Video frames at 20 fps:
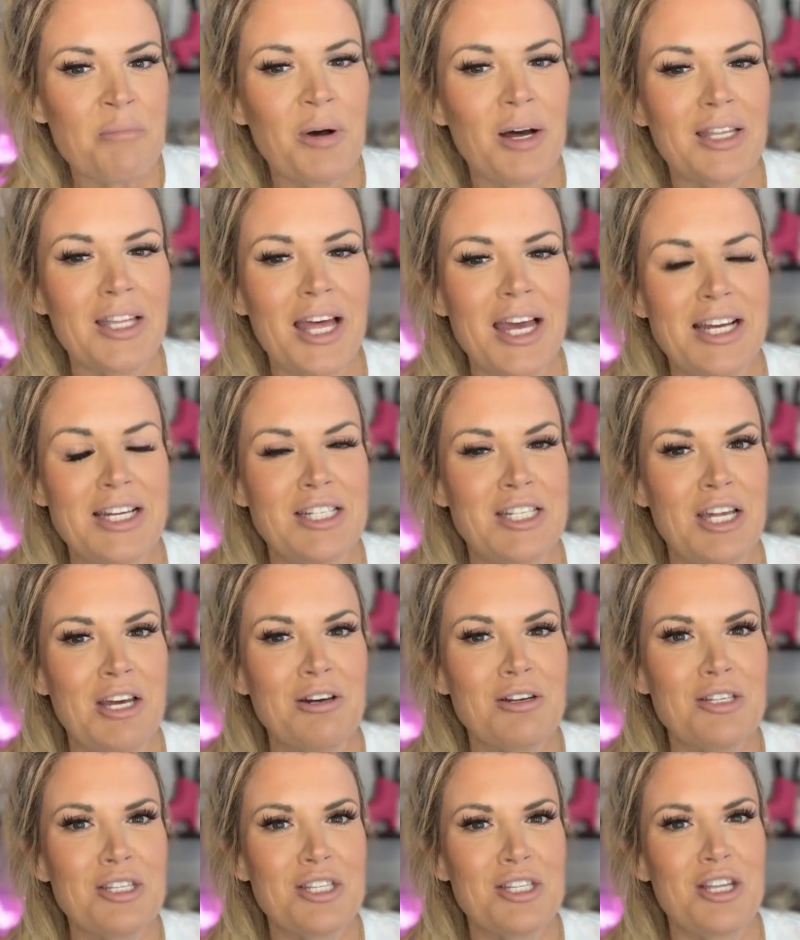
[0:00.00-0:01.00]
But like
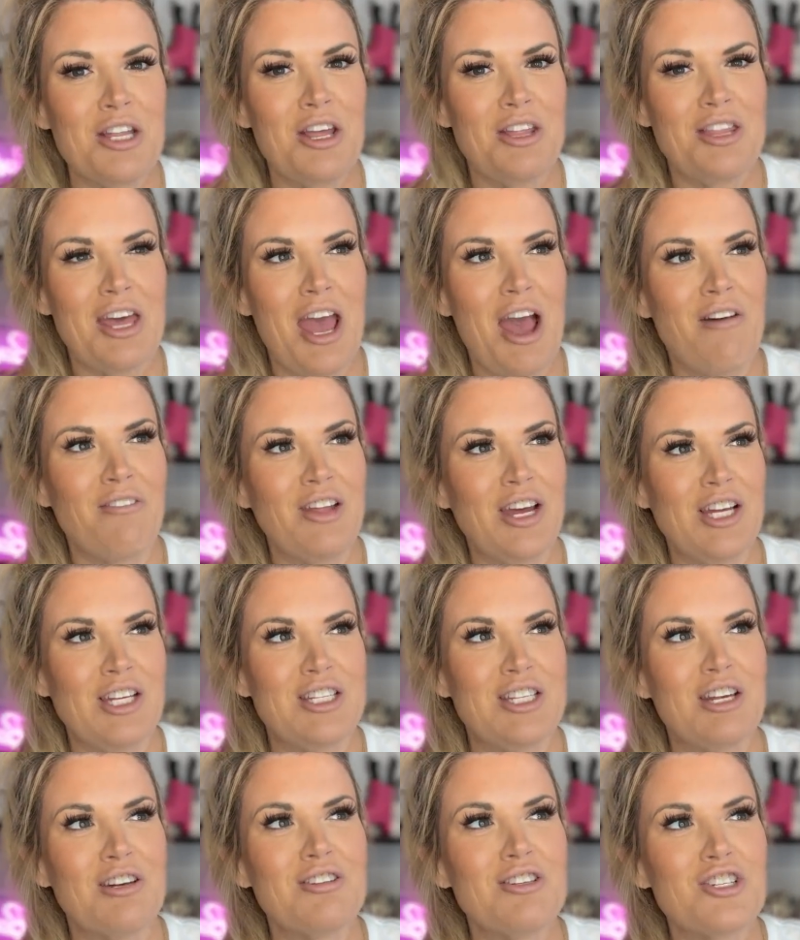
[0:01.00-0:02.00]
sales, they have like
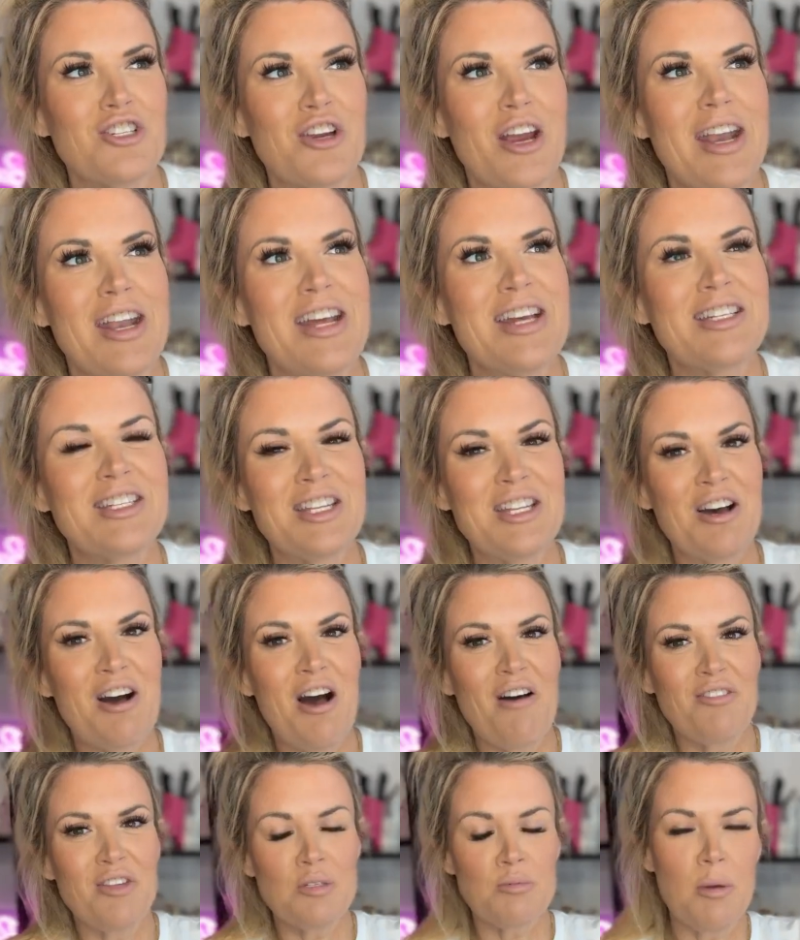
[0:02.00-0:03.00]
sales trainings, and they'll
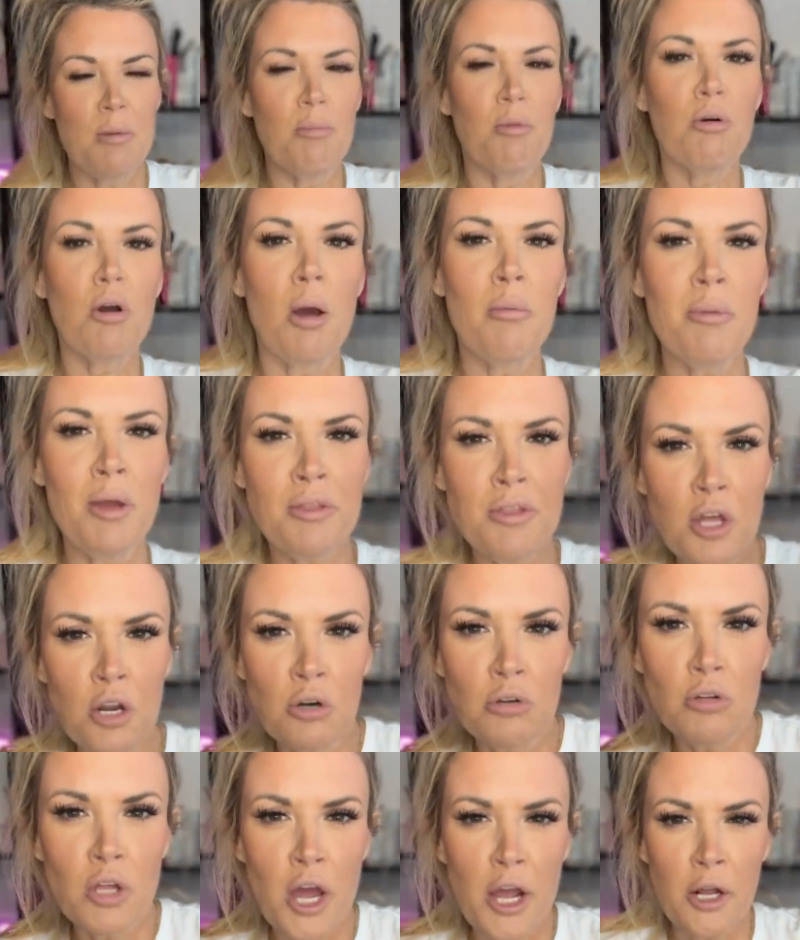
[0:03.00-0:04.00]
have these people come in that
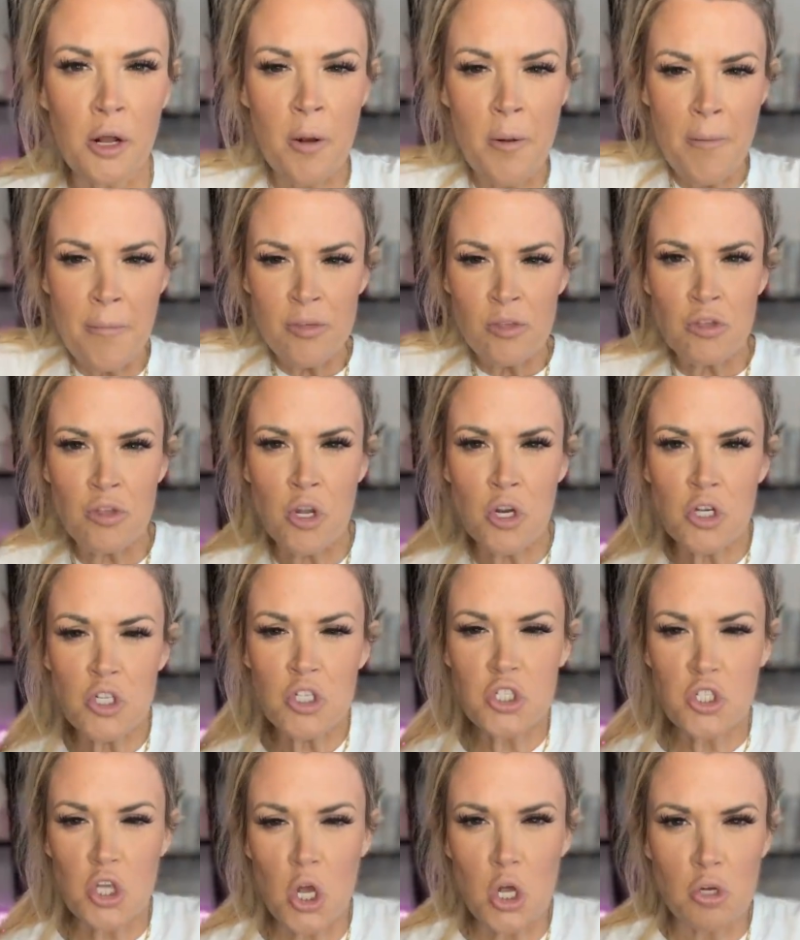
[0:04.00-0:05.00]
are like, they're
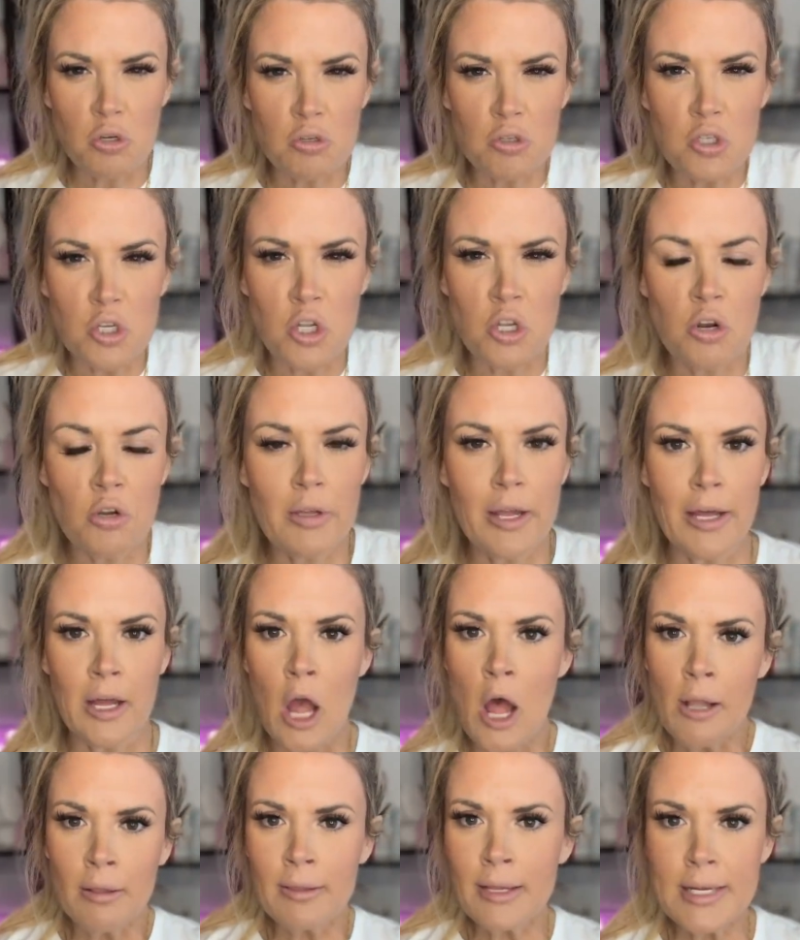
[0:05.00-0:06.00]
sales, and they're like,
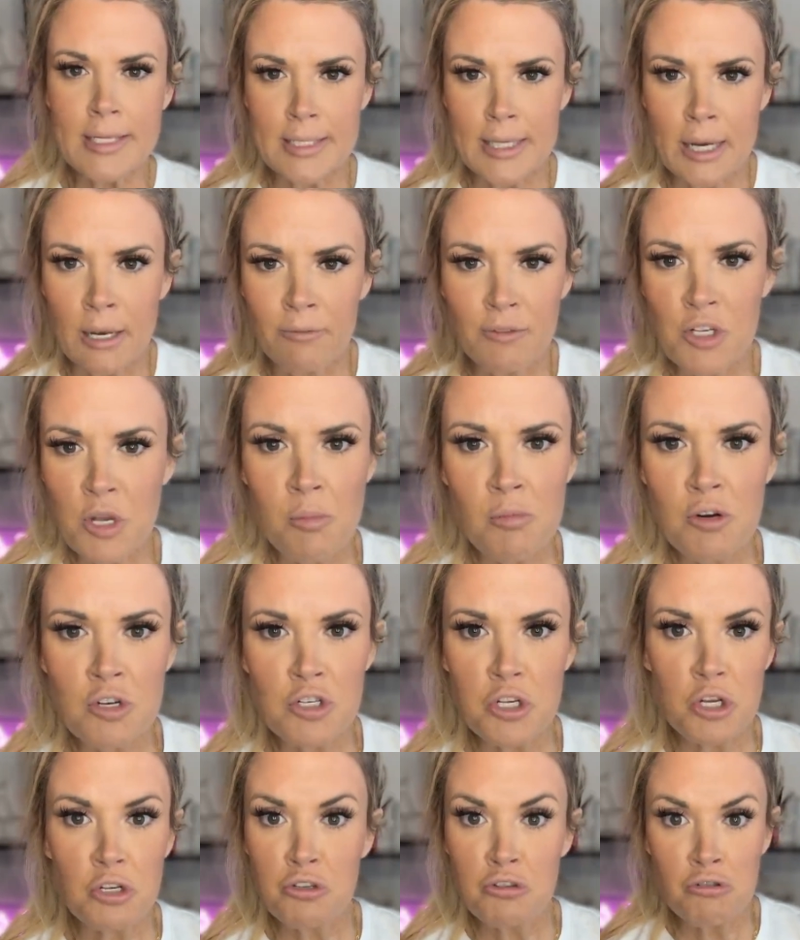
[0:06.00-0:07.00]
listen, if someone
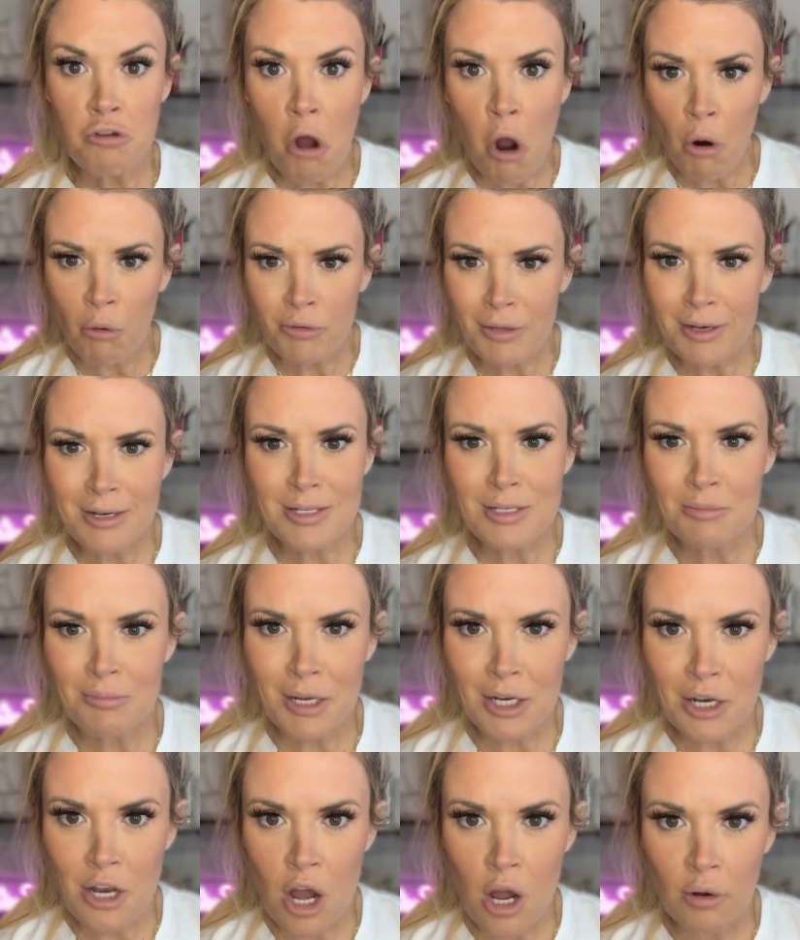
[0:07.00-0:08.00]
says no, that doesn't
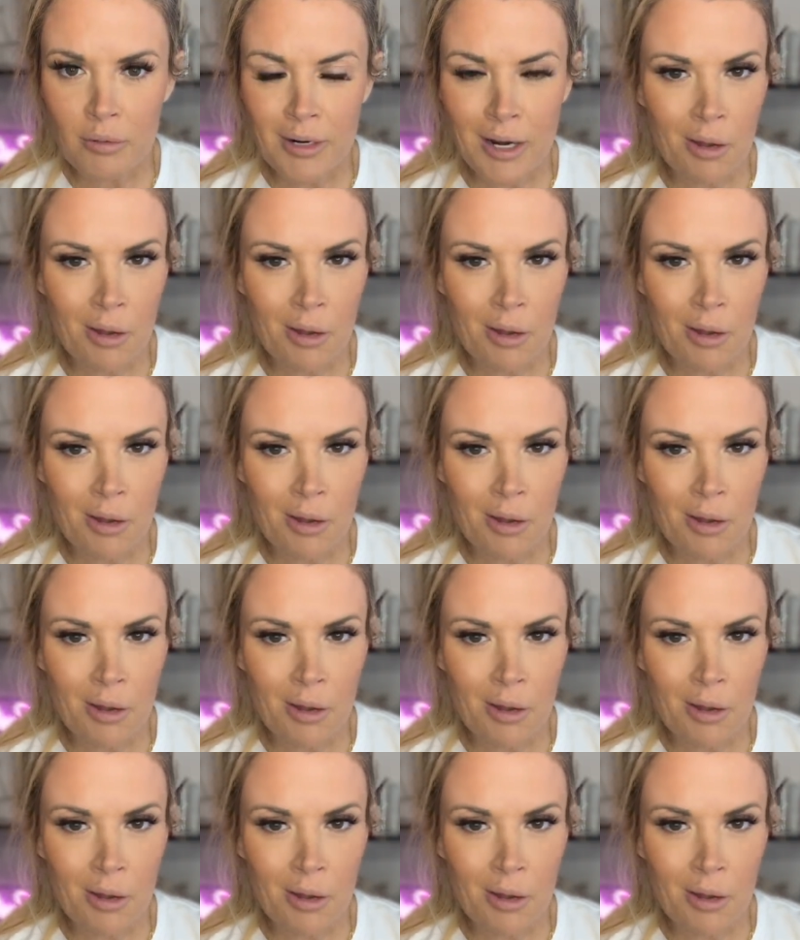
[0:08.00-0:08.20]
mean no.